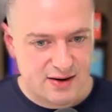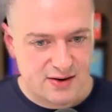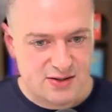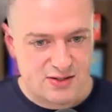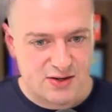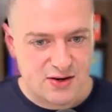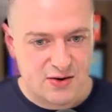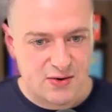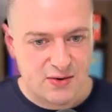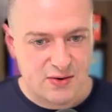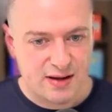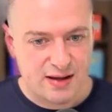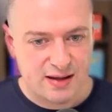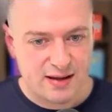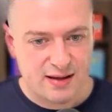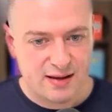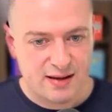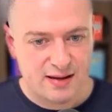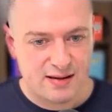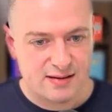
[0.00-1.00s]
So
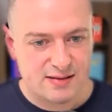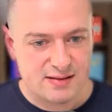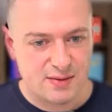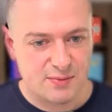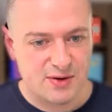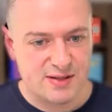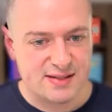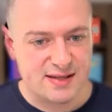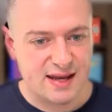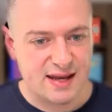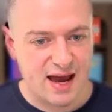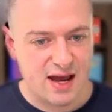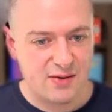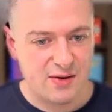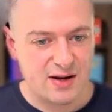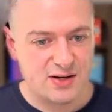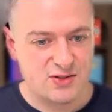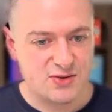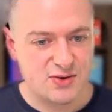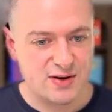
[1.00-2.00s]
someone said, how do I
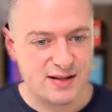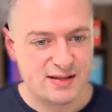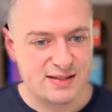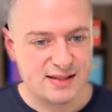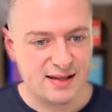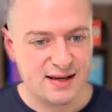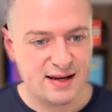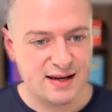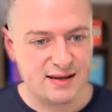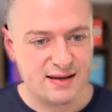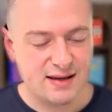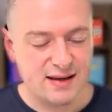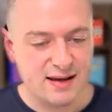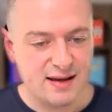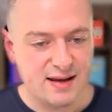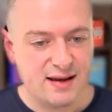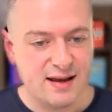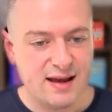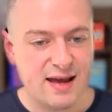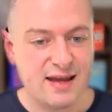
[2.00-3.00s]
translate
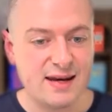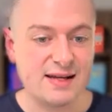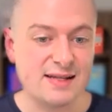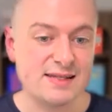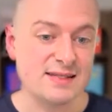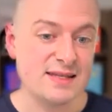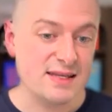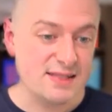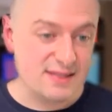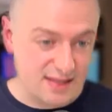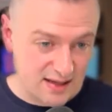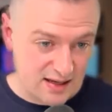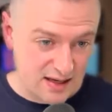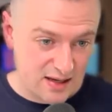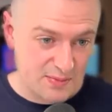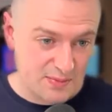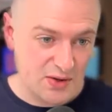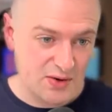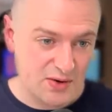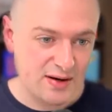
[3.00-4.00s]
an existing
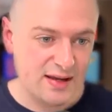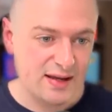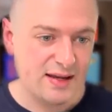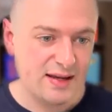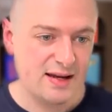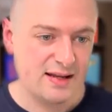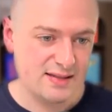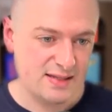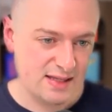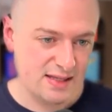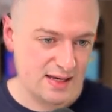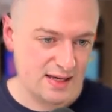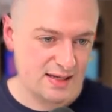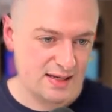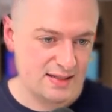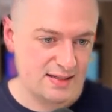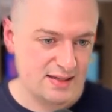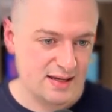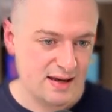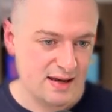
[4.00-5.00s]
community into
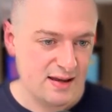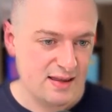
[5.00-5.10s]
this?